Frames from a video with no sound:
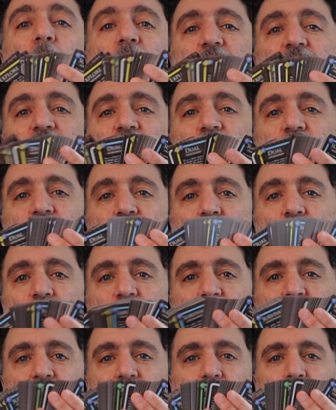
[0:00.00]
quests of
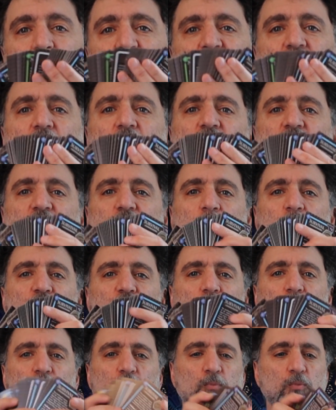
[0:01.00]
various types. Some
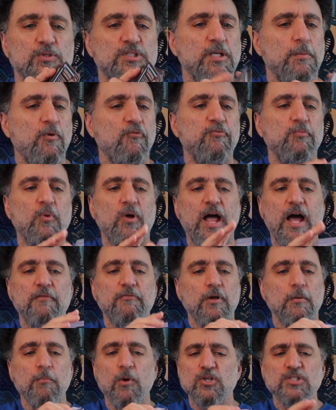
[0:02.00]
of them will
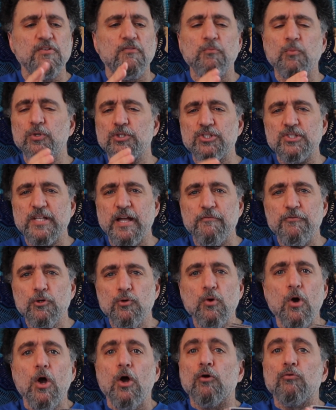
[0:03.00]
have, most of them will just have
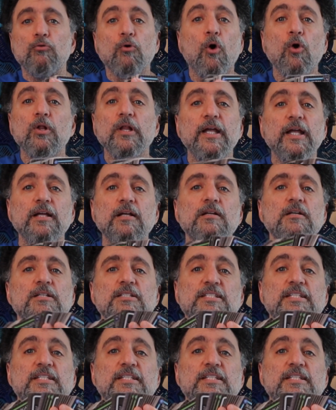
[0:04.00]
you rolling